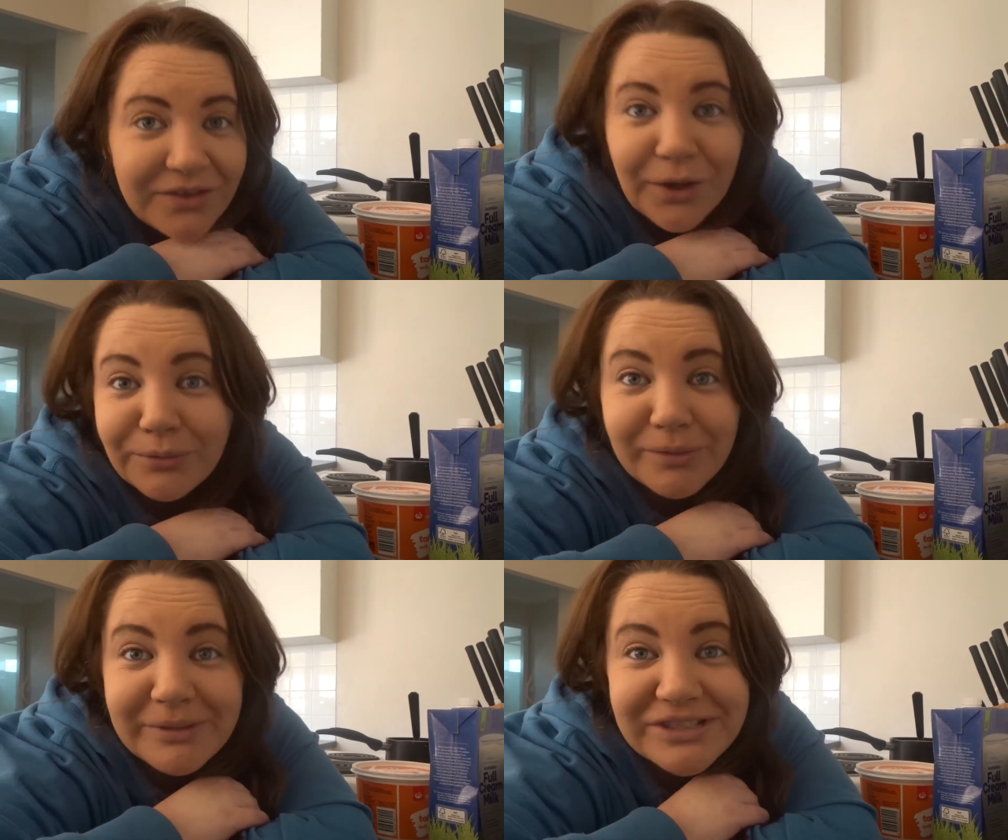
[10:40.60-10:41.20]
So
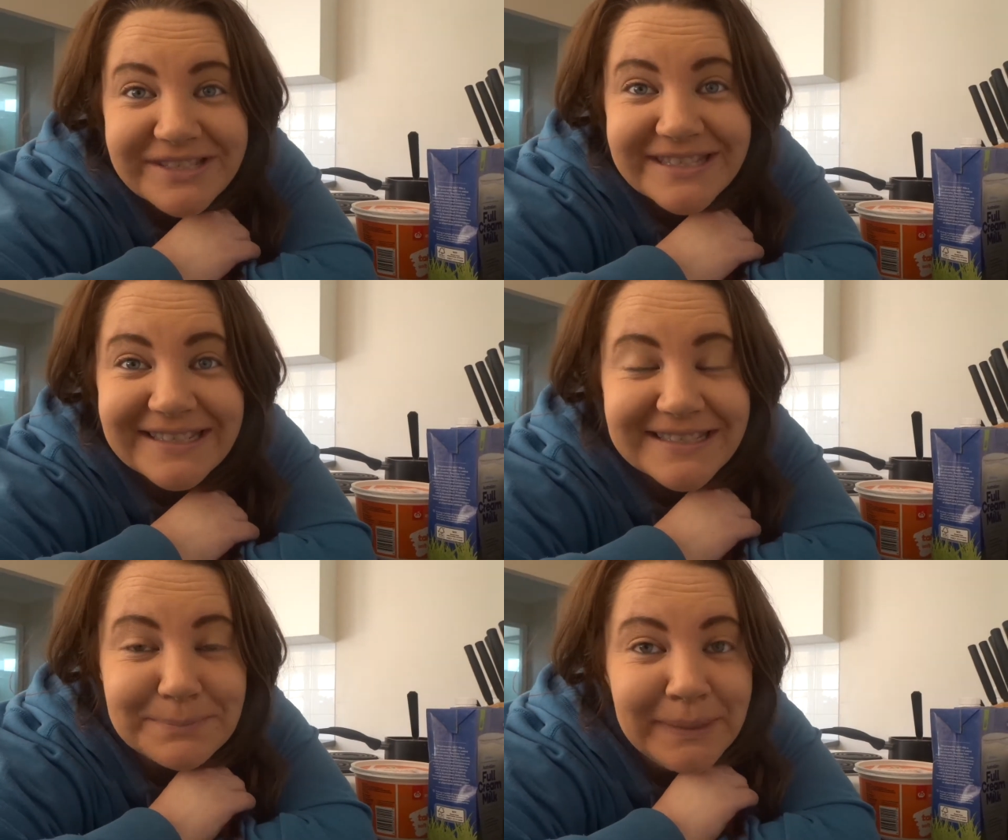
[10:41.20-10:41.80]
Robert just
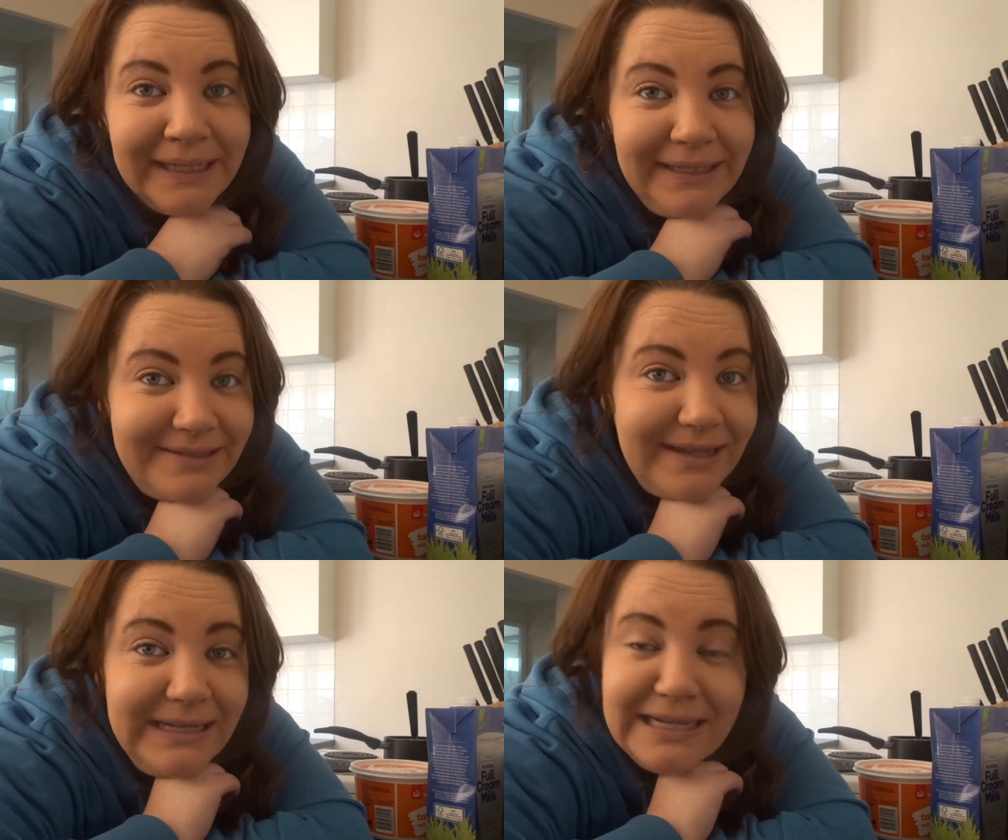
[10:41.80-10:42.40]
texted me
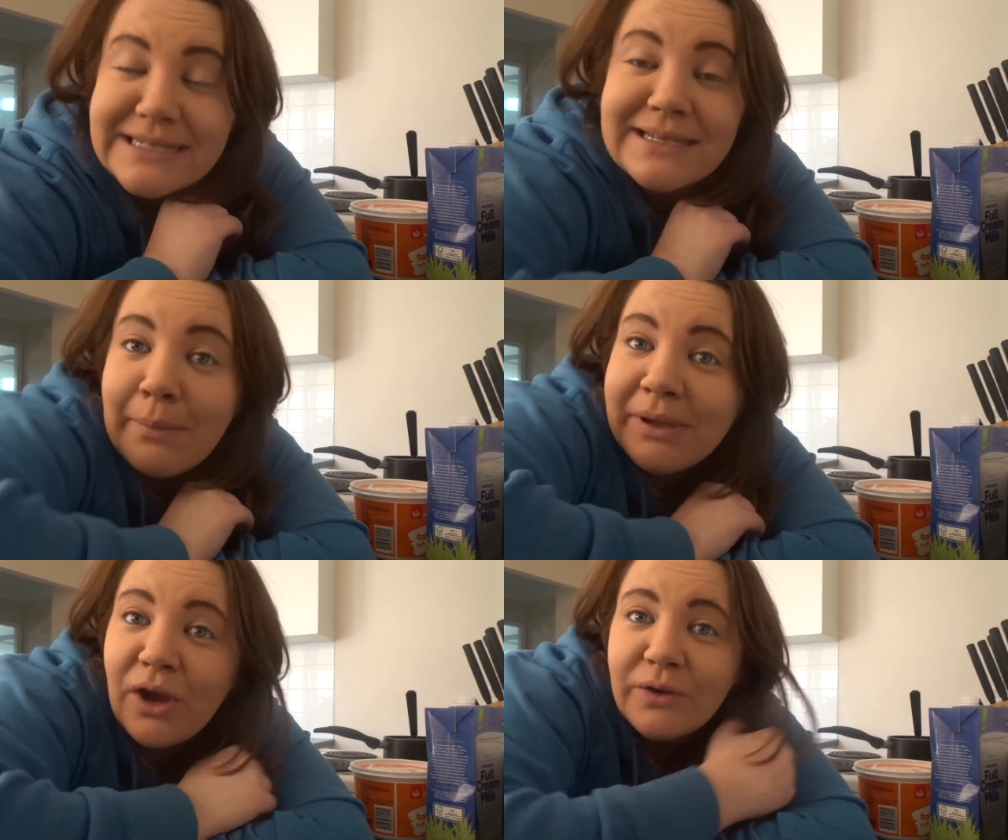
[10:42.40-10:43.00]
saying he's
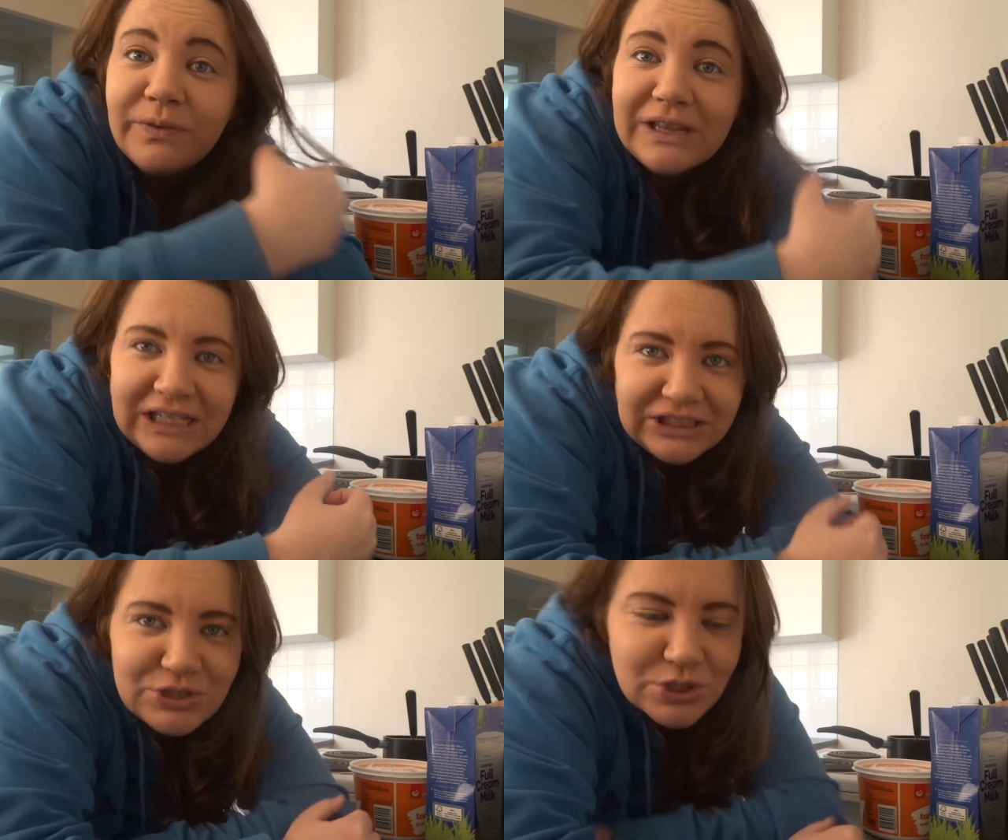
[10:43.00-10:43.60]
coming home for
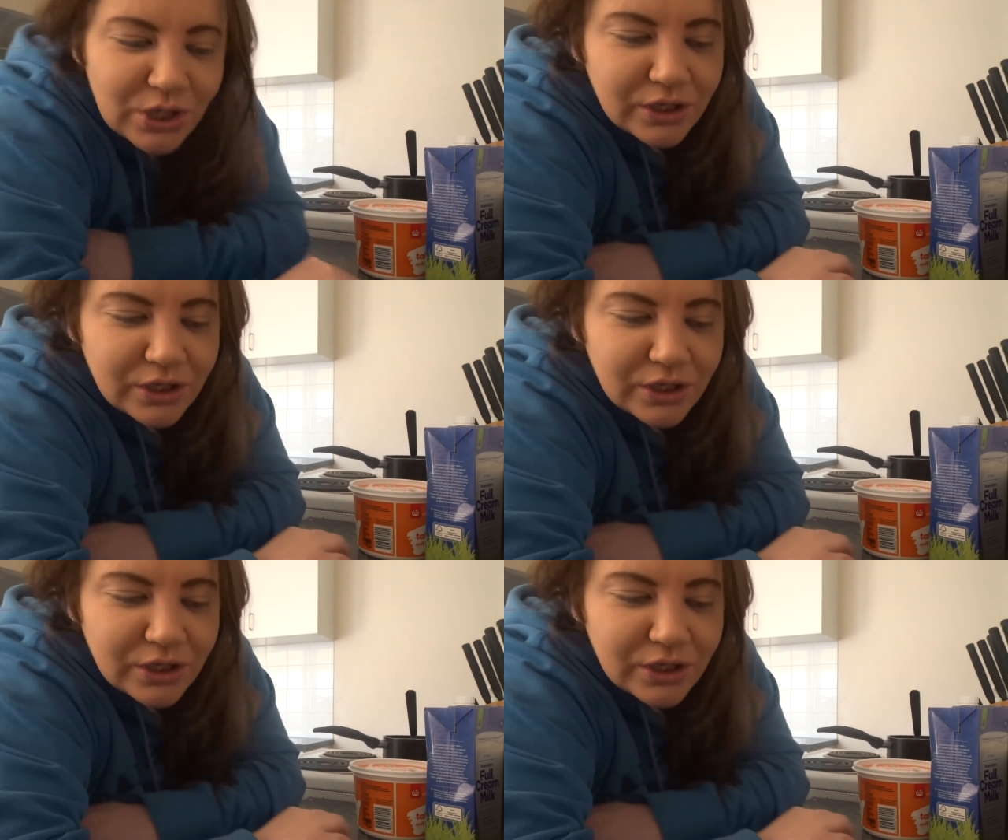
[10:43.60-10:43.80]
lunch.